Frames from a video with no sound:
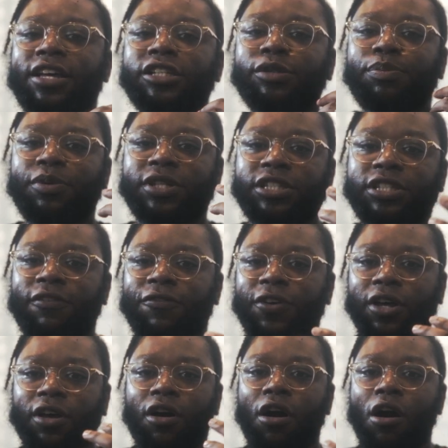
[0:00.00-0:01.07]

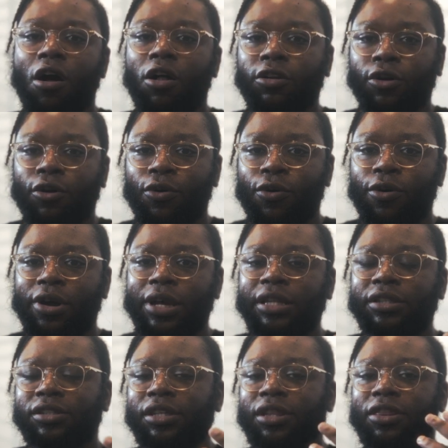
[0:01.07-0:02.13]
specific
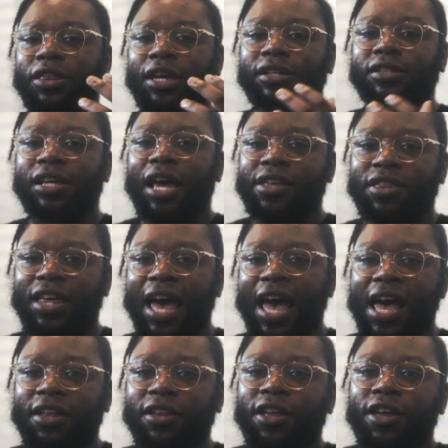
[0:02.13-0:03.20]
altcoins and things like
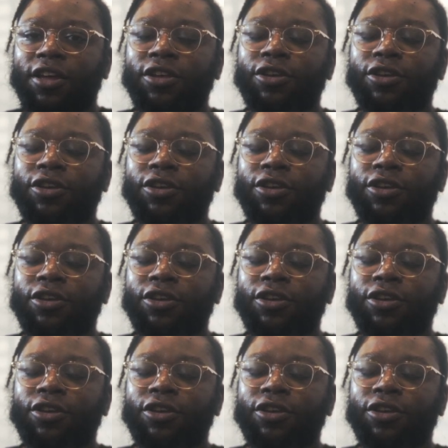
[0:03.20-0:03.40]
that,